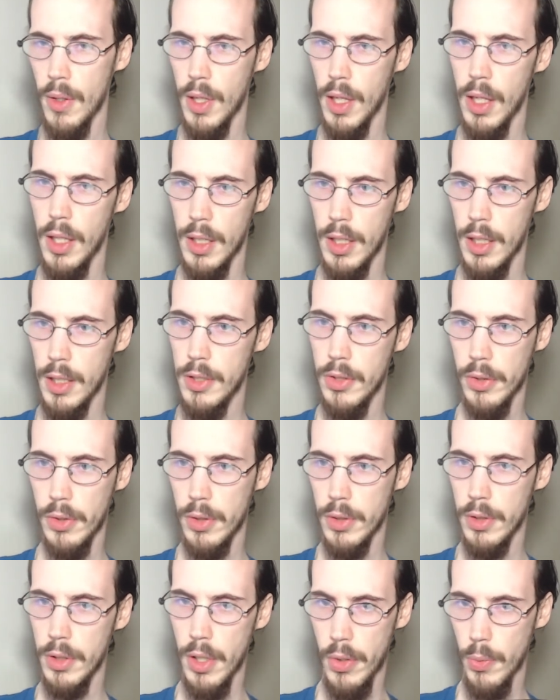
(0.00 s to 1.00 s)
And kids are
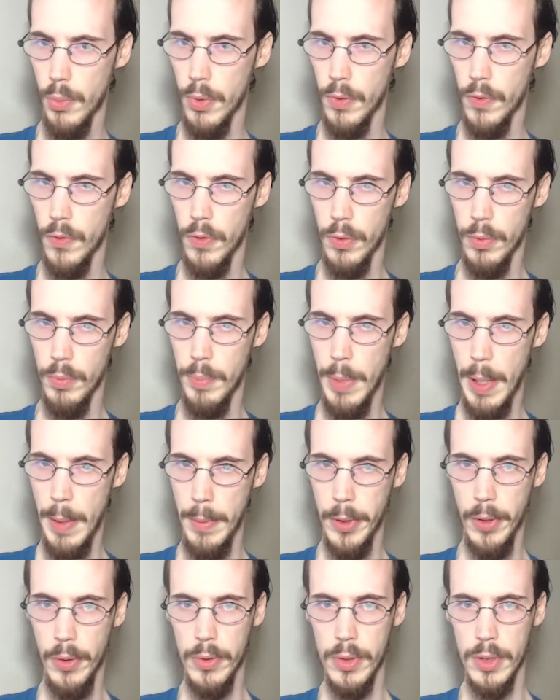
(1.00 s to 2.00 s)
another word for
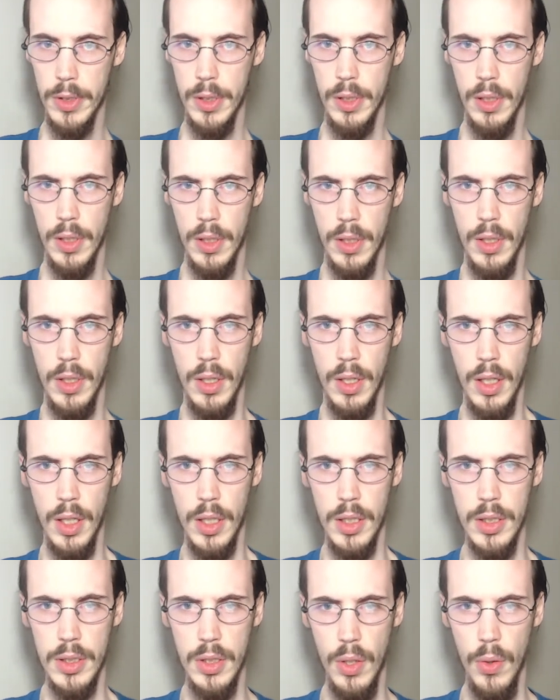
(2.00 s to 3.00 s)
baby goats.
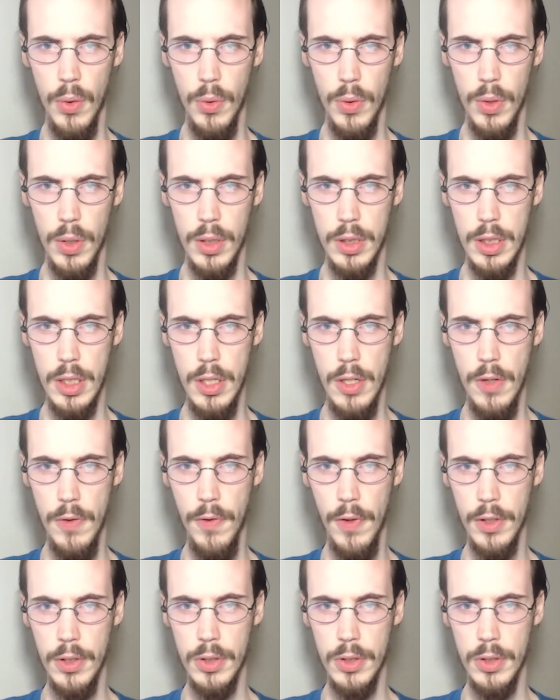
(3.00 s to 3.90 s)
So, did you find